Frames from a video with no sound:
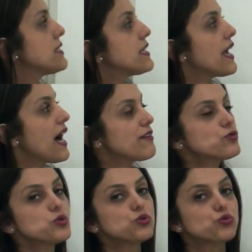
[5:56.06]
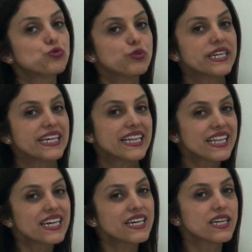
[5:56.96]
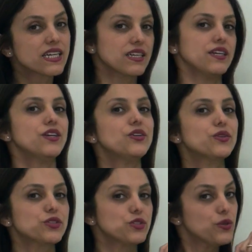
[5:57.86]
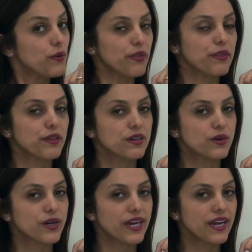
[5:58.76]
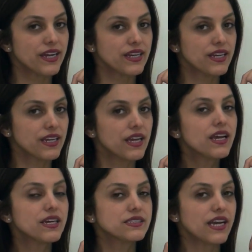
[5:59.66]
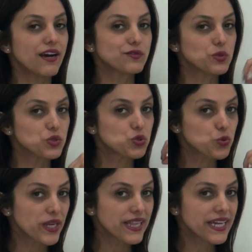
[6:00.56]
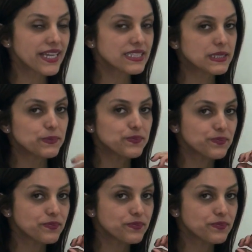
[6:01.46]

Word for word: they have to drill your tooth, okay? They have to drill it